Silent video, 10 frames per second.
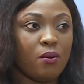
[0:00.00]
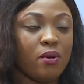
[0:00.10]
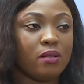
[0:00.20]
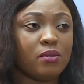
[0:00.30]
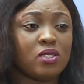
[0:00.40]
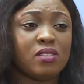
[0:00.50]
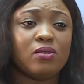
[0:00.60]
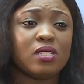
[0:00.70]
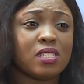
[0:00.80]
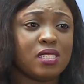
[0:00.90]
right? Because
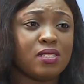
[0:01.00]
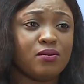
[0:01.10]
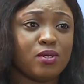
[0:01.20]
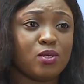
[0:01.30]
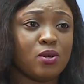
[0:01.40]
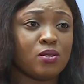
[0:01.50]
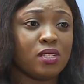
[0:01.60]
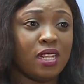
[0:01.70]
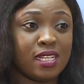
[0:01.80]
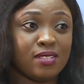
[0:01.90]
even as individuals,
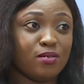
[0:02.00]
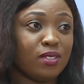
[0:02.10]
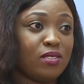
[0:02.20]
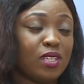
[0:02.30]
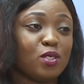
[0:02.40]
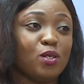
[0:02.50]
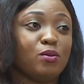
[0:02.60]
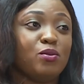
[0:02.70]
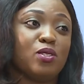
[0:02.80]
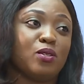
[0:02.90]
less even if sexual
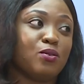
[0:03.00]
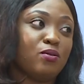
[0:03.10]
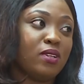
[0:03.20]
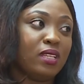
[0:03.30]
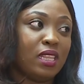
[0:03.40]
abuse and all of that,